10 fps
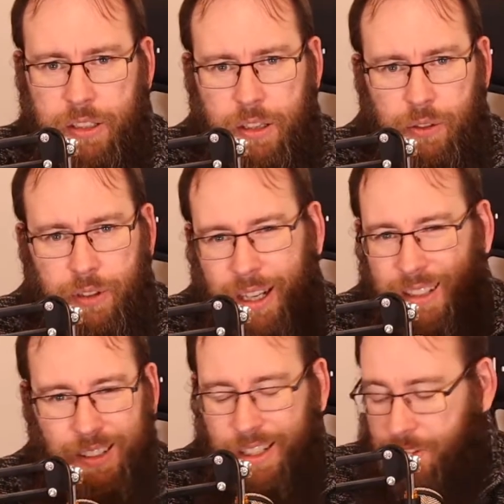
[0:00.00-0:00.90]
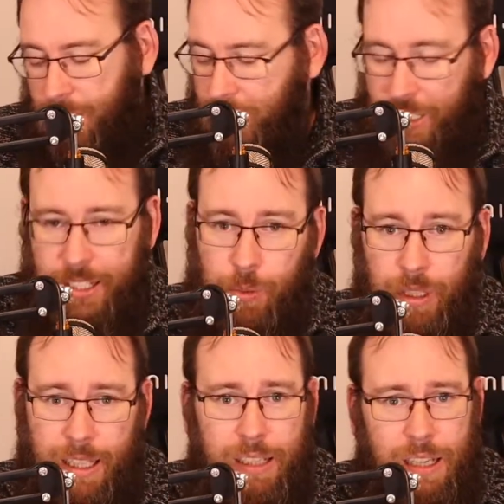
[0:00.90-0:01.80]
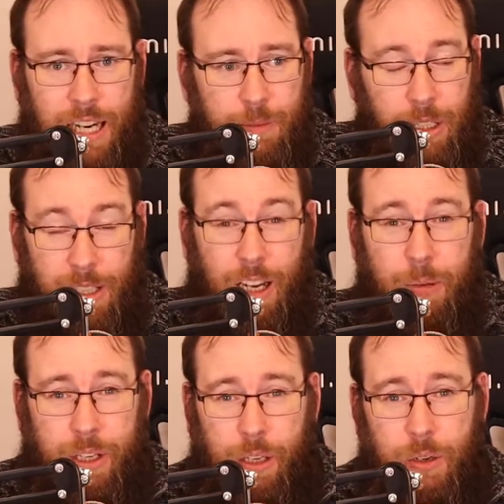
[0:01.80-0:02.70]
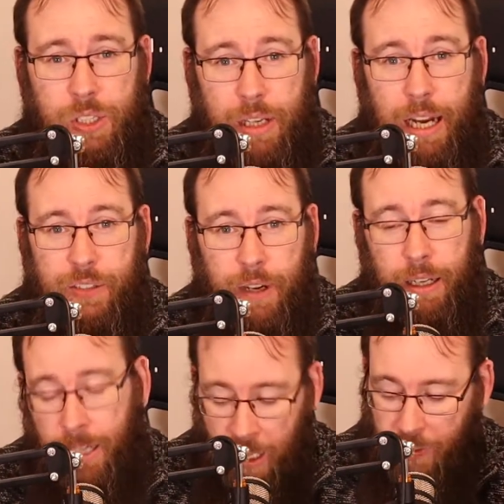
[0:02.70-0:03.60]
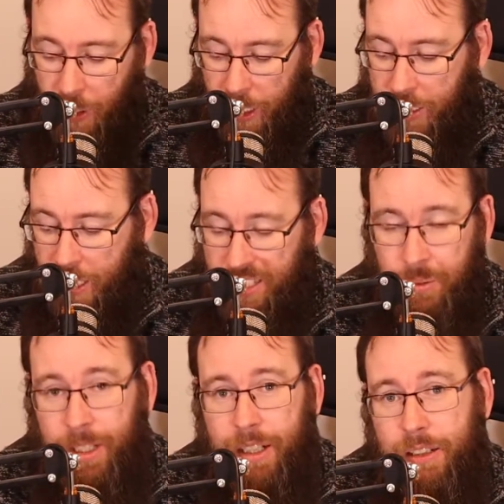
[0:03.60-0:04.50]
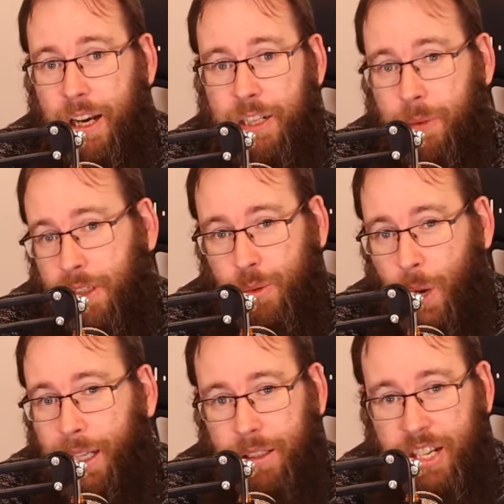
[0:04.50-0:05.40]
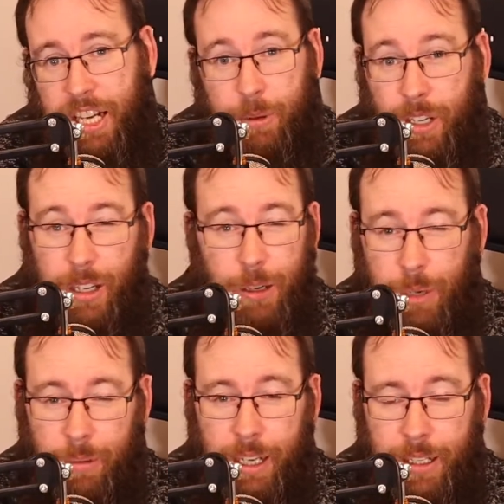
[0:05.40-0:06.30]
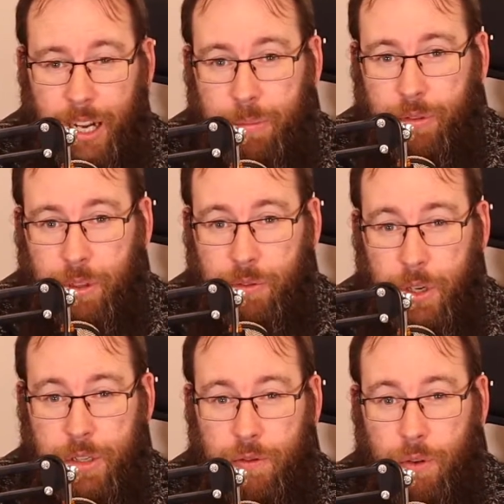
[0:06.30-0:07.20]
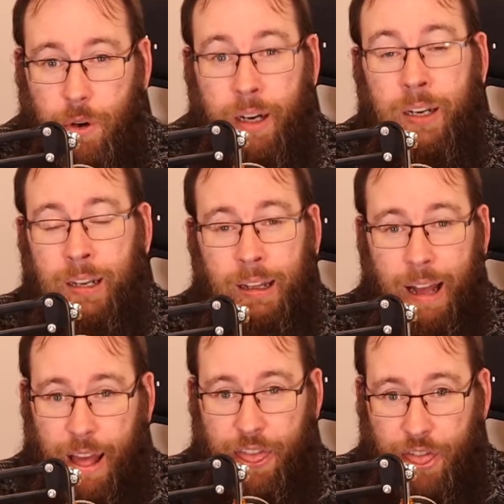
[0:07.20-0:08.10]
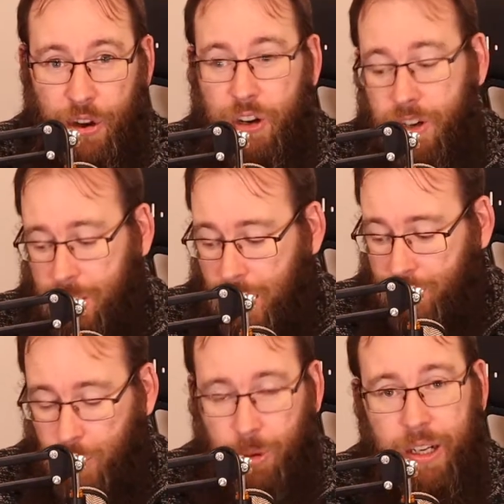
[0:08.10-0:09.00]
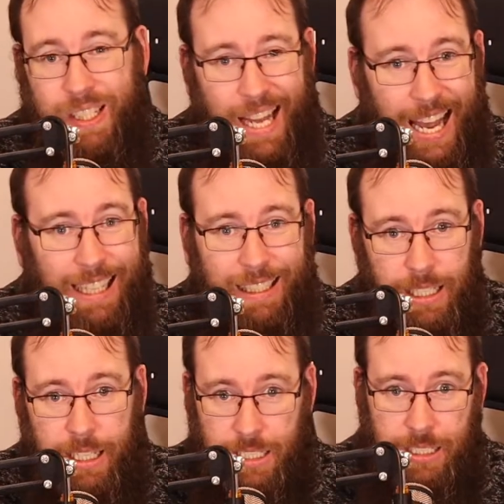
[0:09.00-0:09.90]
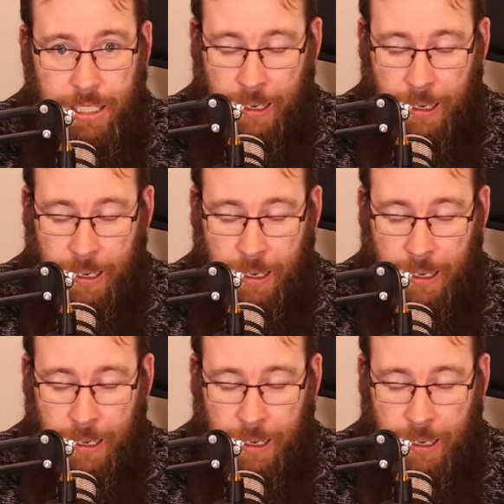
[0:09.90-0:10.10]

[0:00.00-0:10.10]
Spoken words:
Don't forget, look, if you're interested in one of these Slash models, and I'm a huge Slash fan, if you're interested in one of these Slash models, wait till January. You probably get an Epiphone version for a third of the price, at least.